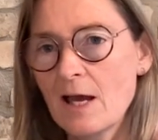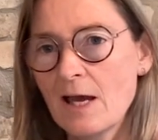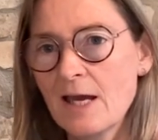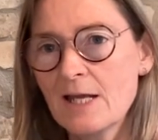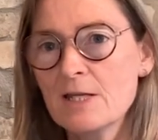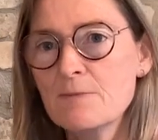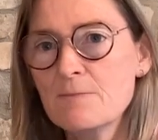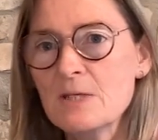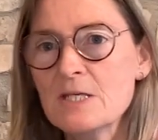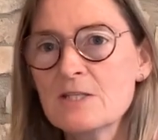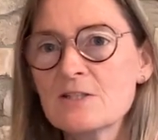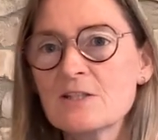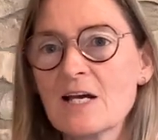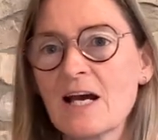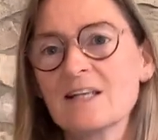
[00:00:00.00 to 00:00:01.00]

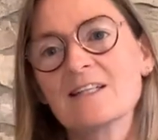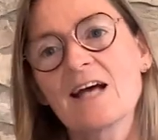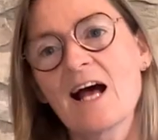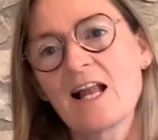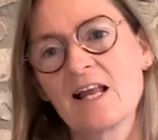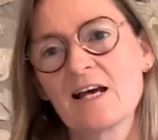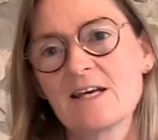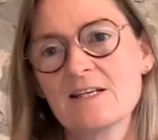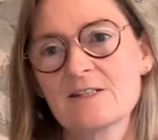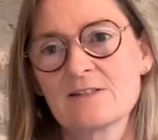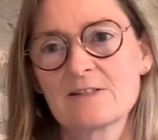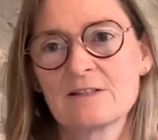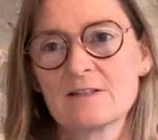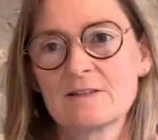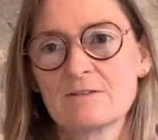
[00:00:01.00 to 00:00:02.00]
enemies and
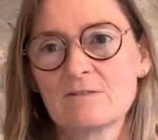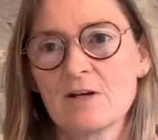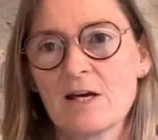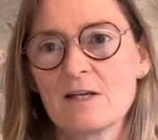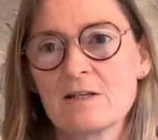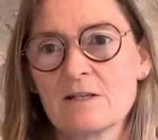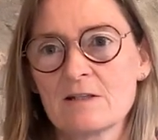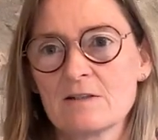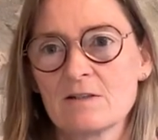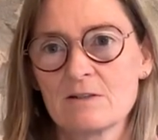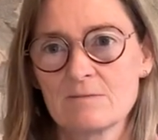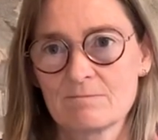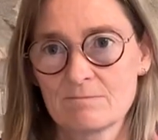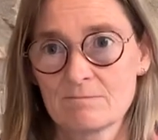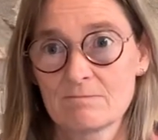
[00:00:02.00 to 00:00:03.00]
allies, right?
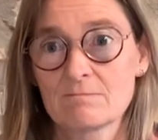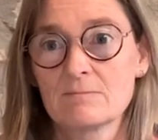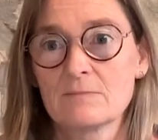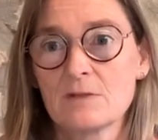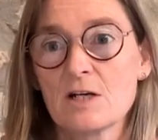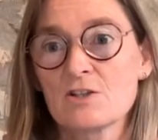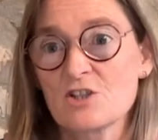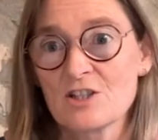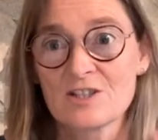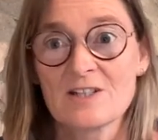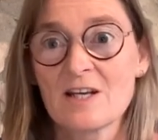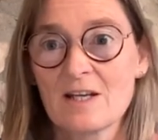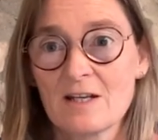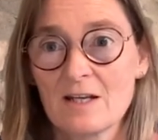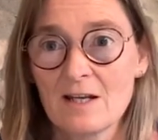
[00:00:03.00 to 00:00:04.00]
Not
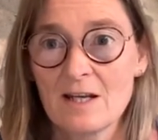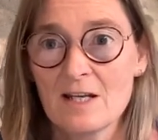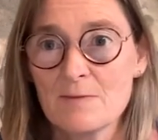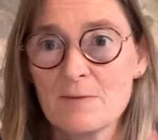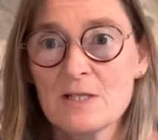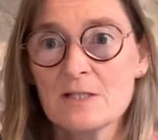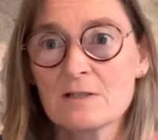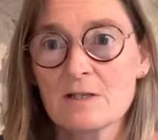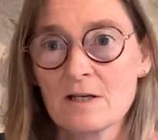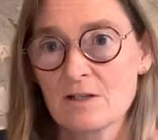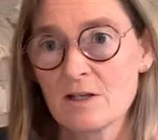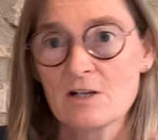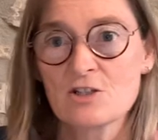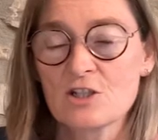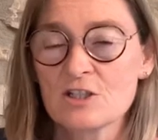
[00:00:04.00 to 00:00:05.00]
just enemies and
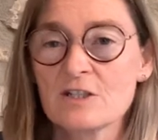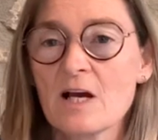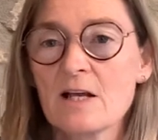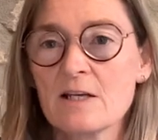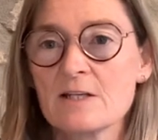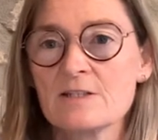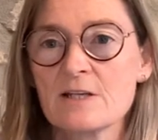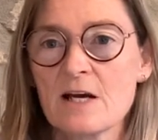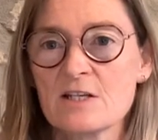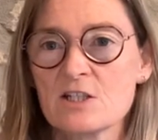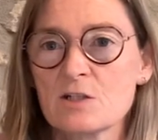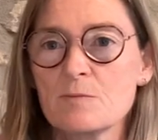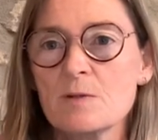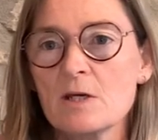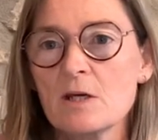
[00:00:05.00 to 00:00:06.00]
not just allies. It has
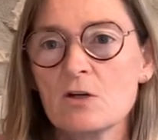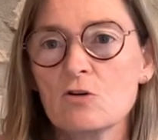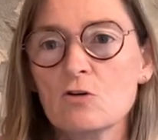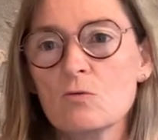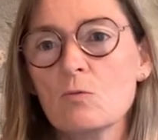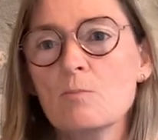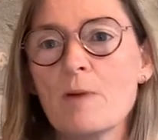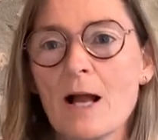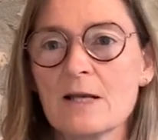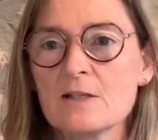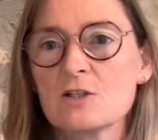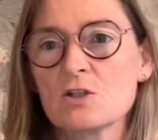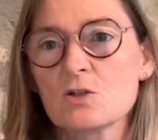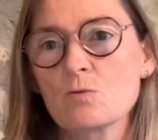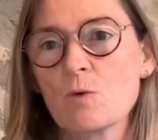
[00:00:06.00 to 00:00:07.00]
to be
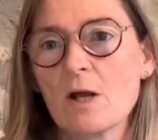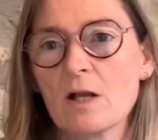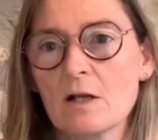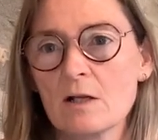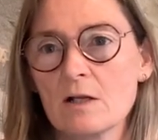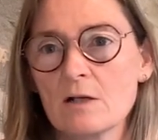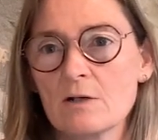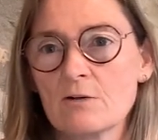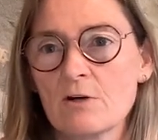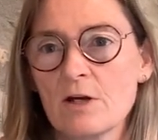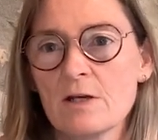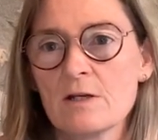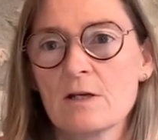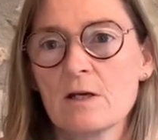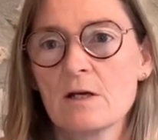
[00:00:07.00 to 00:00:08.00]
balanced well,
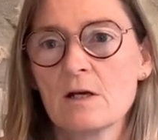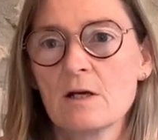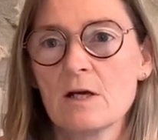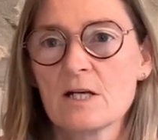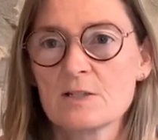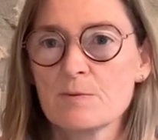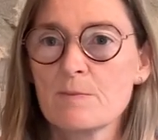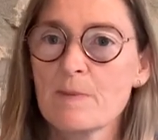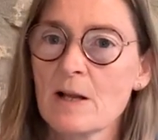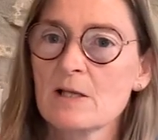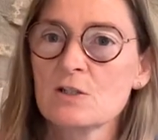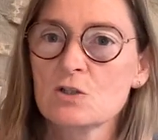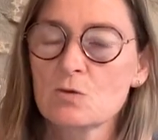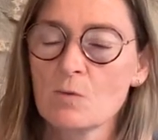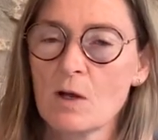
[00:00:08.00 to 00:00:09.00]
right? It has to be
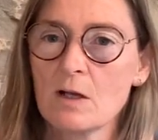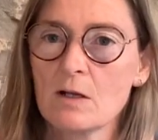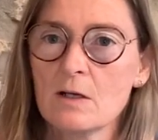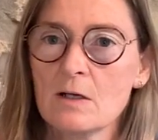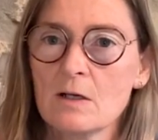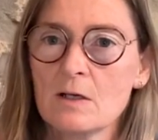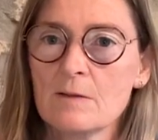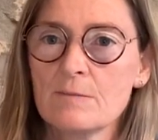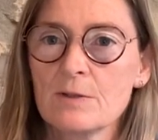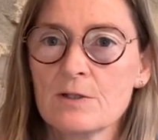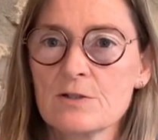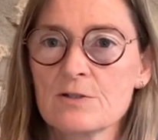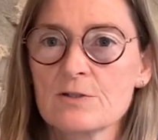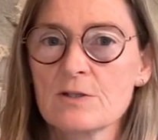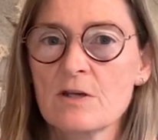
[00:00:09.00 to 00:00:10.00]
balanced well.
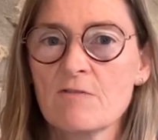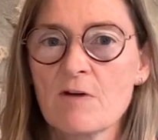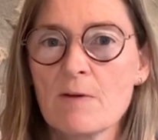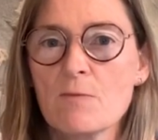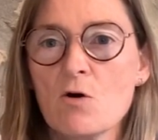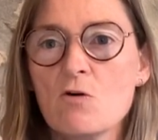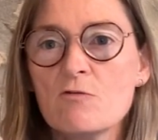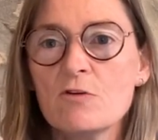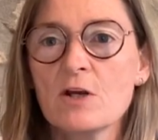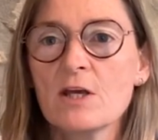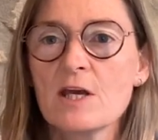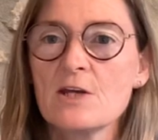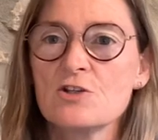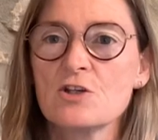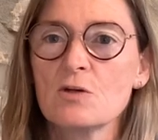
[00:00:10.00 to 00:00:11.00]
Because if I'm
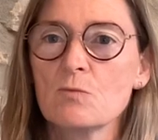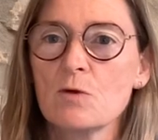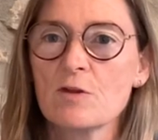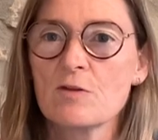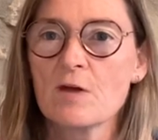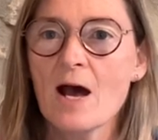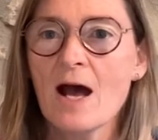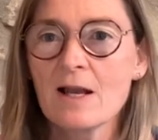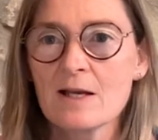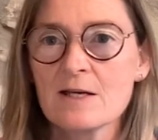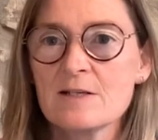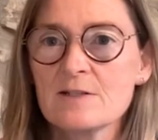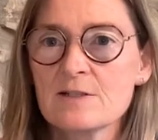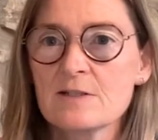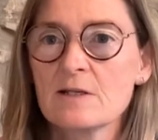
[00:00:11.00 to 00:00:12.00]
over-engaging with
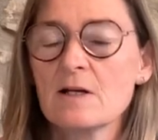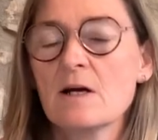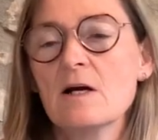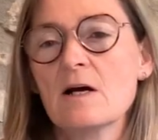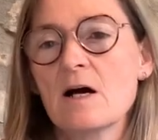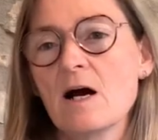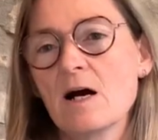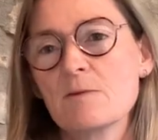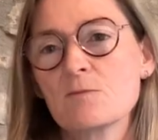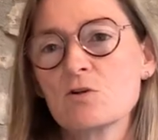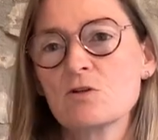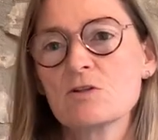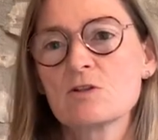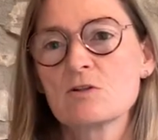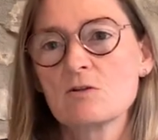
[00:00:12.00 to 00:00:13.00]
allies, I'm
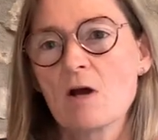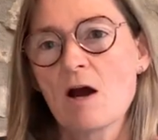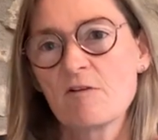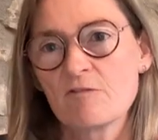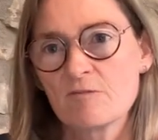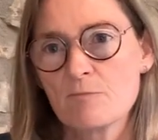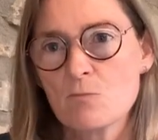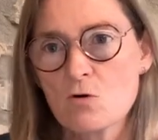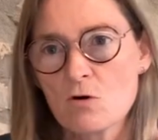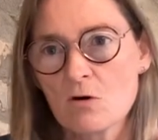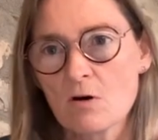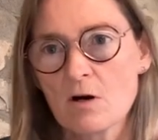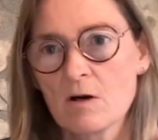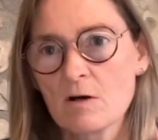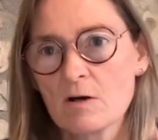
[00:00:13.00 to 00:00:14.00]
going to have
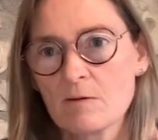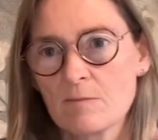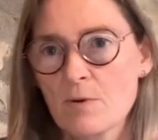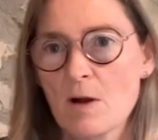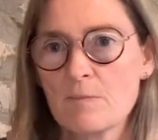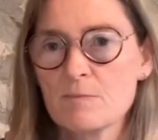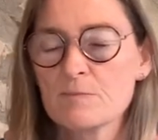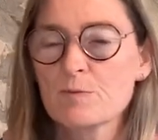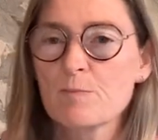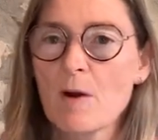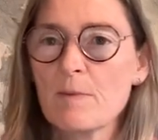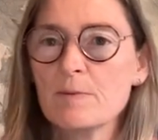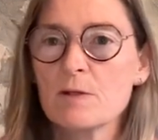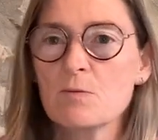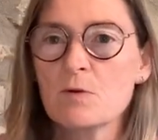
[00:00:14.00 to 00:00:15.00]
more problems
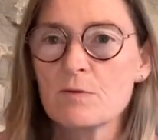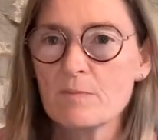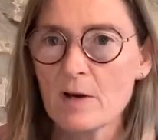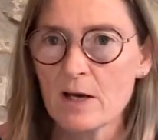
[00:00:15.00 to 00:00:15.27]
probably with